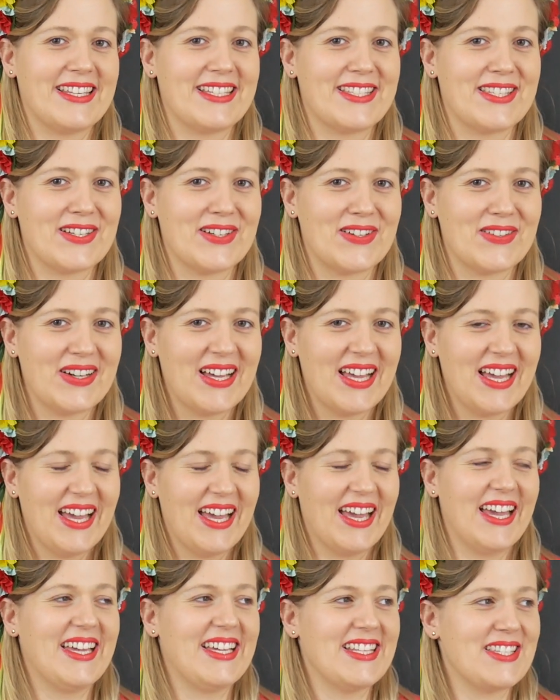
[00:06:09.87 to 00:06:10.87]
So
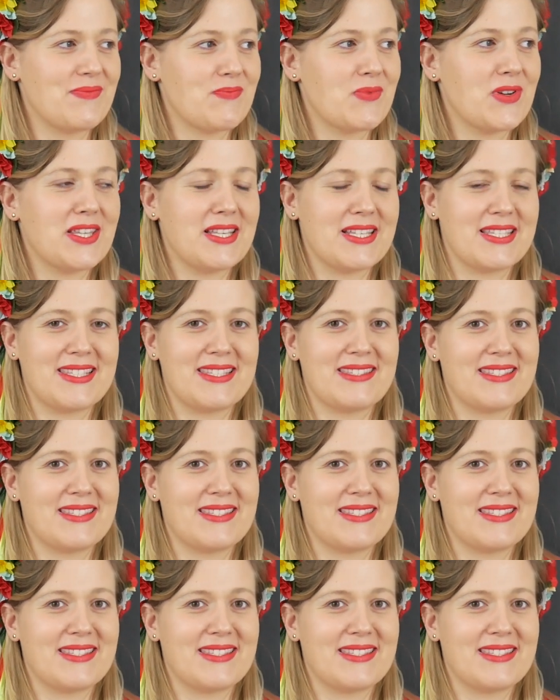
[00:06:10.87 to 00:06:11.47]
it's pretty